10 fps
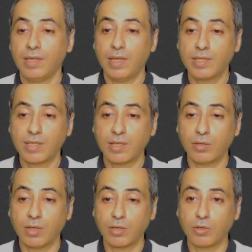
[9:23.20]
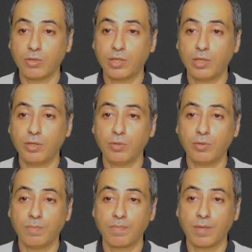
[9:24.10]
Let's
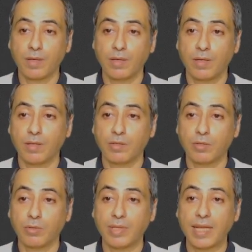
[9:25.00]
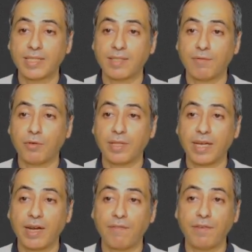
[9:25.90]
continue. So that's for the
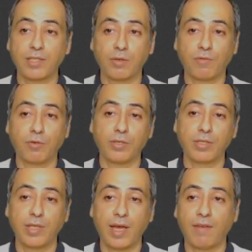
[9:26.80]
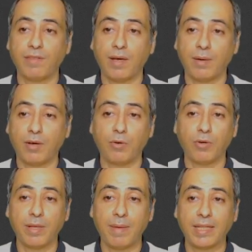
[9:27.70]
graphics. Of course, you have all
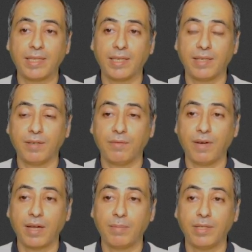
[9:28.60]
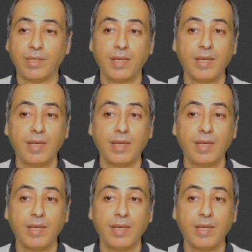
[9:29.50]
the Mate environment.